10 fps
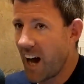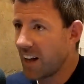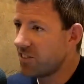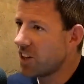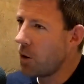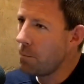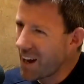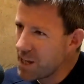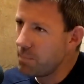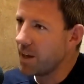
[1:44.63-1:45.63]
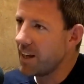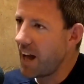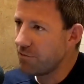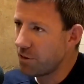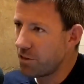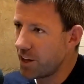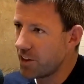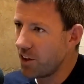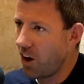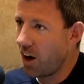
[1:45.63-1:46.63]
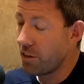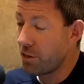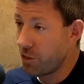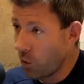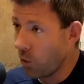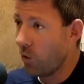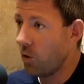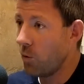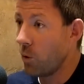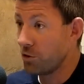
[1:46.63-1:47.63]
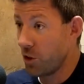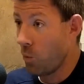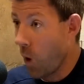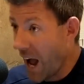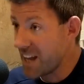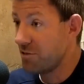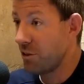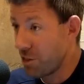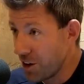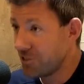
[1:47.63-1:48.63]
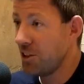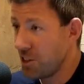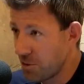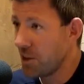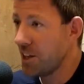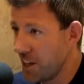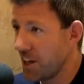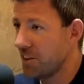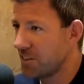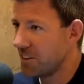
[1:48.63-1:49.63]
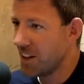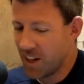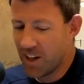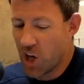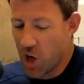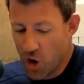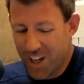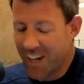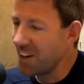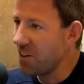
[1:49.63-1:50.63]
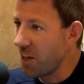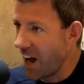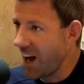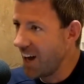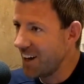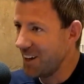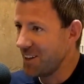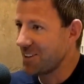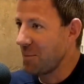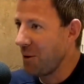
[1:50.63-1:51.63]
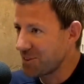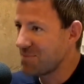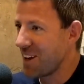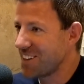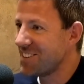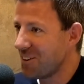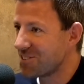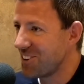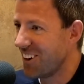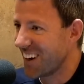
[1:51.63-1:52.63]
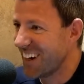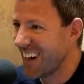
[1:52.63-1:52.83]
I had to go, maybe everything that I thought was the way for 33 years, looking at that, there's a possibility I was wrong.